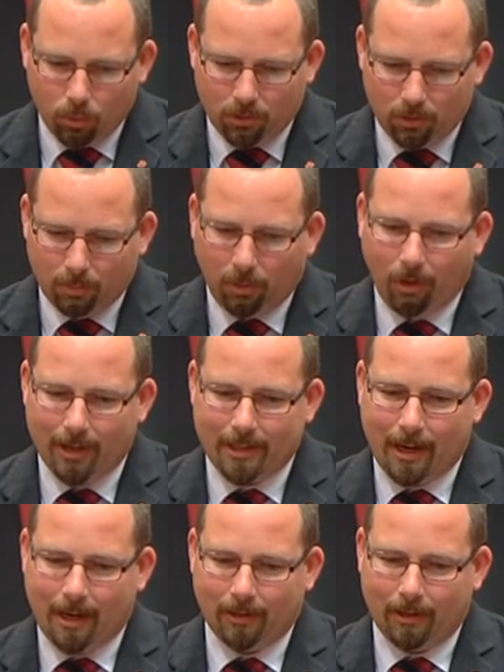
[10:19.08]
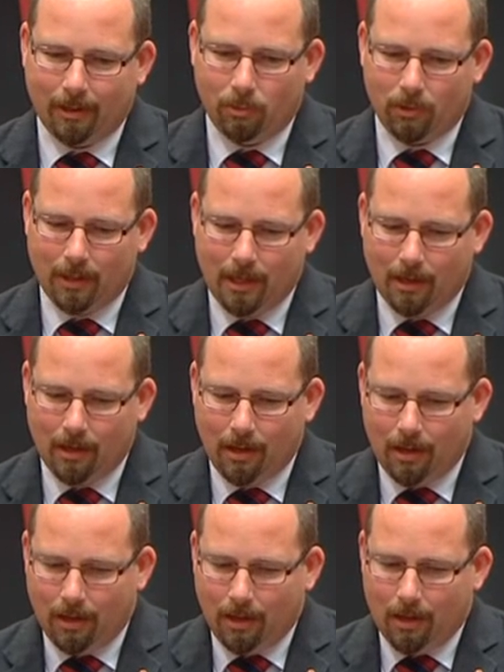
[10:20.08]
supply data that would then
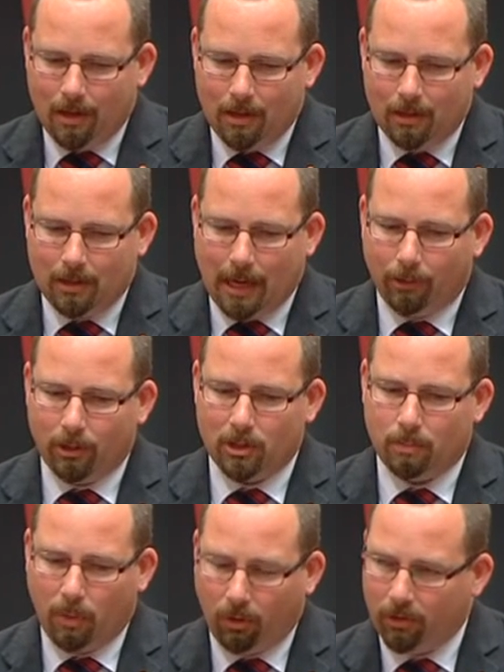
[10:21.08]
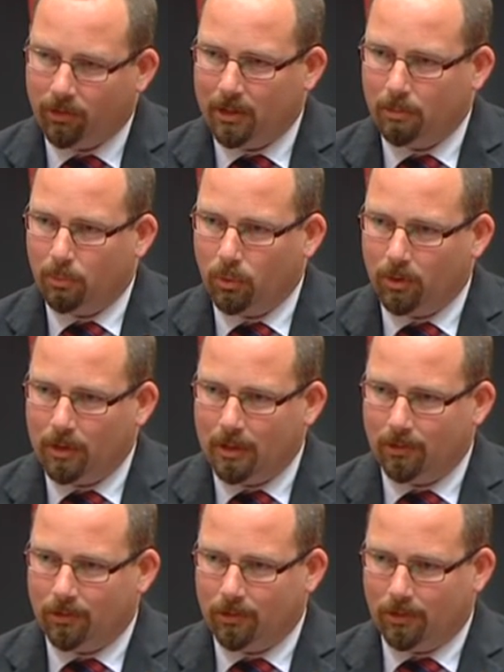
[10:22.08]
encourage policy to put
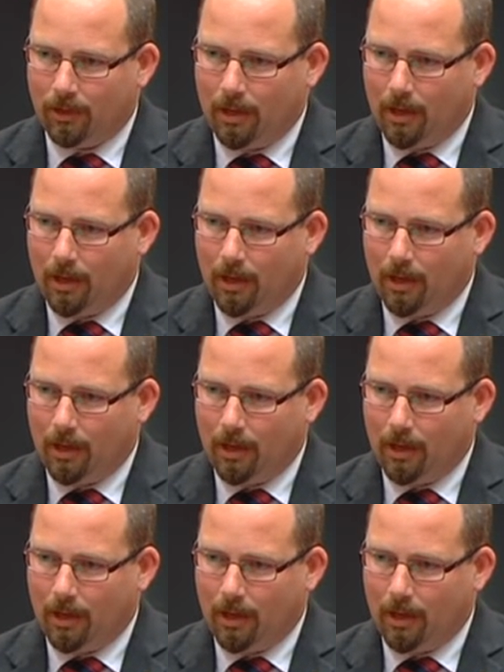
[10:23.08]
this